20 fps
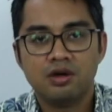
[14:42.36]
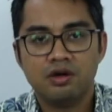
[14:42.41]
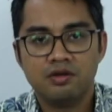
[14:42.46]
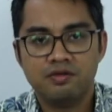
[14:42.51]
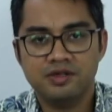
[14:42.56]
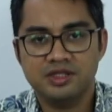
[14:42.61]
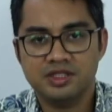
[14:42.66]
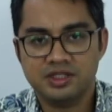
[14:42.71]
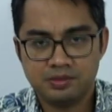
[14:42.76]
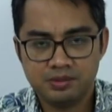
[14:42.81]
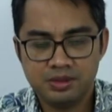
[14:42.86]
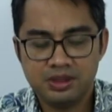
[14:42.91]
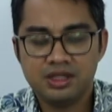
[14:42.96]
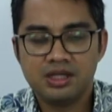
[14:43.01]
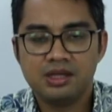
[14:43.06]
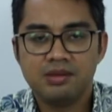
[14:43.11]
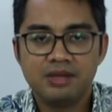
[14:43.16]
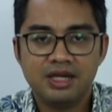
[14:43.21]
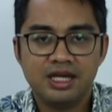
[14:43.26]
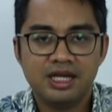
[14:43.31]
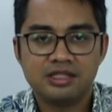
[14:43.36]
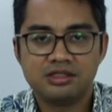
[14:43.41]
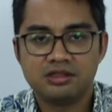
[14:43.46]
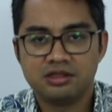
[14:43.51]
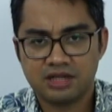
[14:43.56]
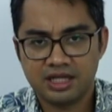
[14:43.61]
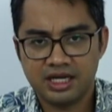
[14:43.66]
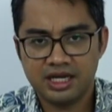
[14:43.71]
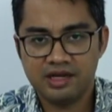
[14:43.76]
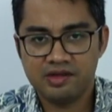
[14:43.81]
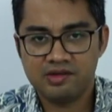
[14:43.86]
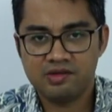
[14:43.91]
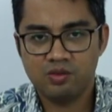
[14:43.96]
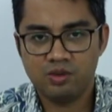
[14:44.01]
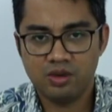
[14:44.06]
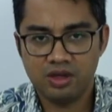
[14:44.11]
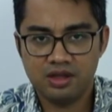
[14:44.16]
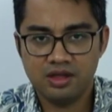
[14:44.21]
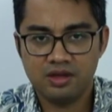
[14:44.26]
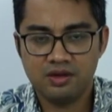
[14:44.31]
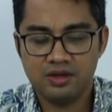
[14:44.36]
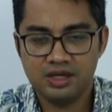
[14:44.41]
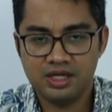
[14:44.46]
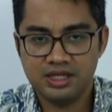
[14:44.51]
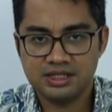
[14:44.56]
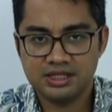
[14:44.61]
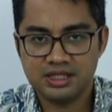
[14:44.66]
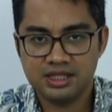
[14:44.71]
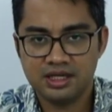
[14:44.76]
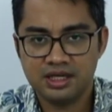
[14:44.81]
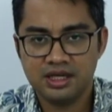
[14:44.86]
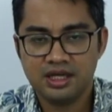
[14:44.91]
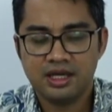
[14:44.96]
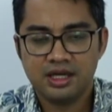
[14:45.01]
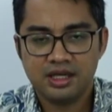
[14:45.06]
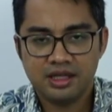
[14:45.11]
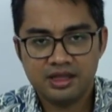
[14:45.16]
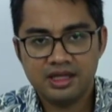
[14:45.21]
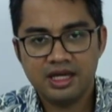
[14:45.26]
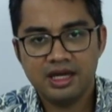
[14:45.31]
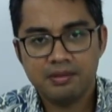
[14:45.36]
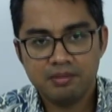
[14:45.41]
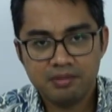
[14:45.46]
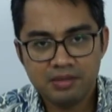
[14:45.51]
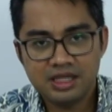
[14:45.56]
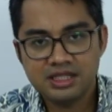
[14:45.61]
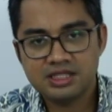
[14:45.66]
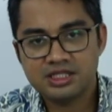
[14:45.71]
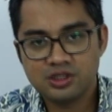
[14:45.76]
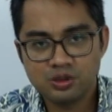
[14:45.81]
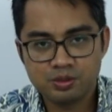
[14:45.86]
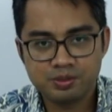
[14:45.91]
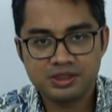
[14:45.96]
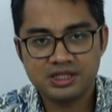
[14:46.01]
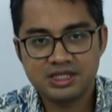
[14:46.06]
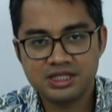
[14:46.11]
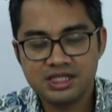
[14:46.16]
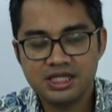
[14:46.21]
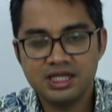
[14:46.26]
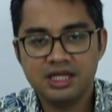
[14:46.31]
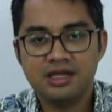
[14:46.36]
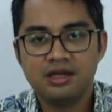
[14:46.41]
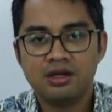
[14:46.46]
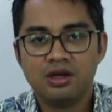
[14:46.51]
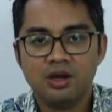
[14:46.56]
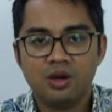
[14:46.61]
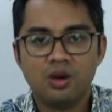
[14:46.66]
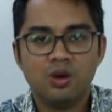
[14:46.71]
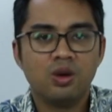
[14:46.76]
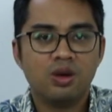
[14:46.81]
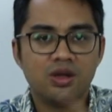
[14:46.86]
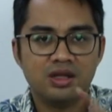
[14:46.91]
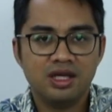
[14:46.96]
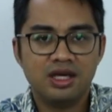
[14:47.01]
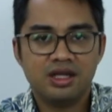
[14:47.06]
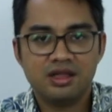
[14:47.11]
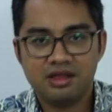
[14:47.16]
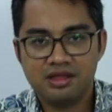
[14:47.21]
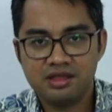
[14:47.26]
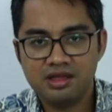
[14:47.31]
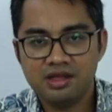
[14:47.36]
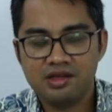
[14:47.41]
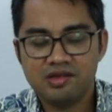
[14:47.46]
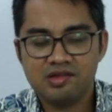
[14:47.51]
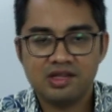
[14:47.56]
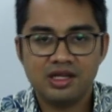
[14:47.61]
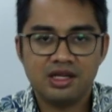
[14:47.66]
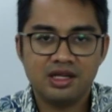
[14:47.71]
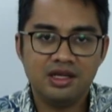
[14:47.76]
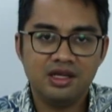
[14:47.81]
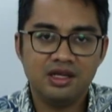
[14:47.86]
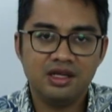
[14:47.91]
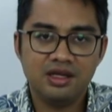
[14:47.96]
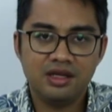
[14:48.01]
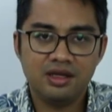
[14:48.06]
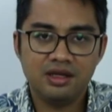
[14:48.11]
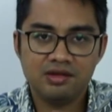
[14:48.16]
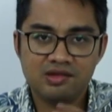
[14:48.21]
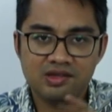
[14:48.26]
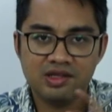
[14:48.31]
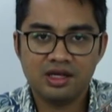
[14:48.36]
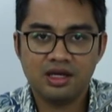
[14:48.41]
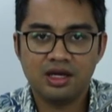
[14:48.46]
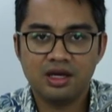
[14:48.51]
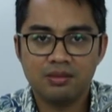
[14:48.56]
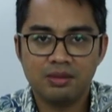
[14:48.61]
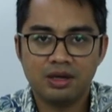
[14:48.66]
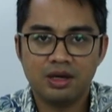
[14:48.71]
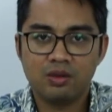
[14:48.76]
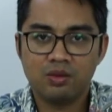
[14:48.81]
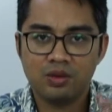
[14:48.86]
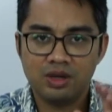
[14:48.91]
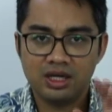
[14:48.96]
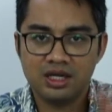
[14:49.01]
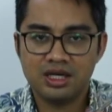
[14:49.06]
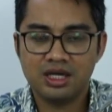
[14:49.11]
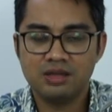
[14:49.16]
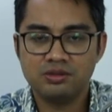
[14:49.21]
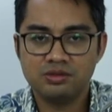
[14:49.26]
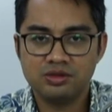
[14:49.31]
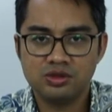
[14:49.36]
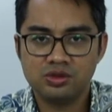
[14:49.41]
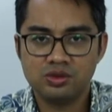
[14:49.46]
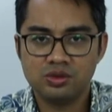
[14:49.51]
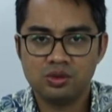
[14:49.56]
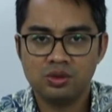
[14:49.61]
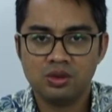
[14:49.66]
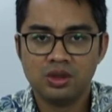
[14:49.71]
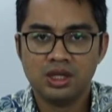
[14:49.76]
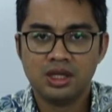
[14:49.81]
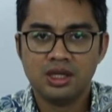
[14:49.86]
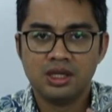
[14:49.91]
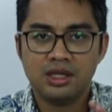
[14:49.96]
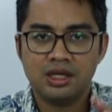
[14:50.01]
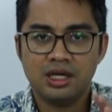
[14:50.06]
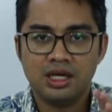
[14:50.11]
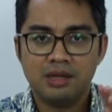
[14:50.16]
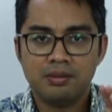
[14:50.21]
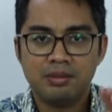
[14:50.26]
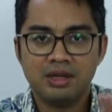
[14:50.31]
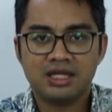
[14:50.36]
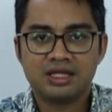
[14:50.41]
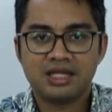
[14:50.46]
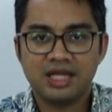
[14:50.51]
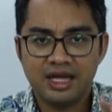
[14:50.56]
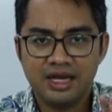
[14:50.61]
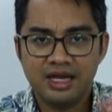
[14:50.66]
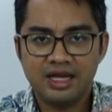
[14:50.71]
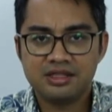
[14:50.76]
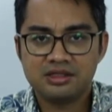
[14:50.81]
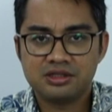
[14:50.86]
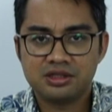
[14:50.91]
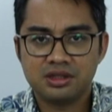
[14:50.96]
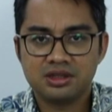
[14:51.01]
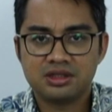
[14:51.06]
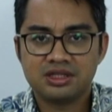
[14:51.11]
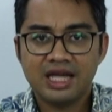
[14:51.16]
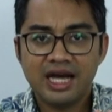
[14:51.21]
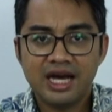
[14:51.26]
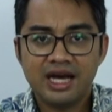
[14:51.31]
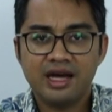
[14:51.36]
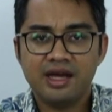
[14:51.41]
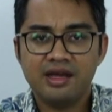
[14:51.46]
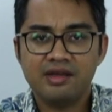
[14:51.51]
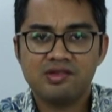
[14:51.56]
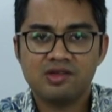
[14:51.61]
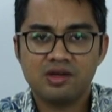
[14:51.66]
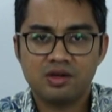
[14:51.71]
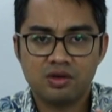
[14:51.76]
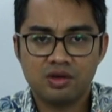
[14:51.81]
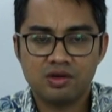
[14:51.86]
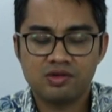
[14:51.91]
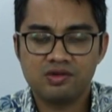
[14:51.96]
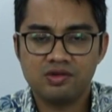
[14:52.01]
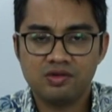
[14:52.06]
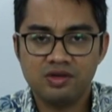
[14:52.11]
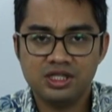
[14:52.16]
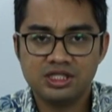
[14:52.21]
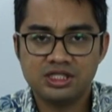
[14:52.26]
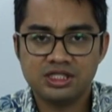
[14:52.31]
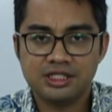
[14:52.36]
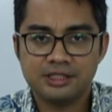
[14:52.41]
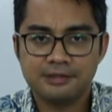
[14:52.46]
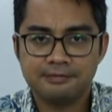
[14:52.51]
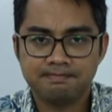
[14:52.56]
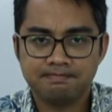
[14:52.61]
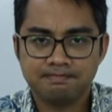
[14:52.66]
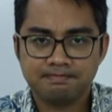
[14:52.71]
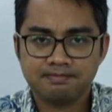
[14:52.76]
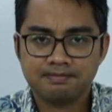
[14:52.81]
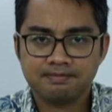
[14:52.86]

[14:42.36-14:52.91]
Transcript: of us building bilateral ties with Indonesia. That must supersede all the other things that he is thinking about when it comes to multilateral ties across the region.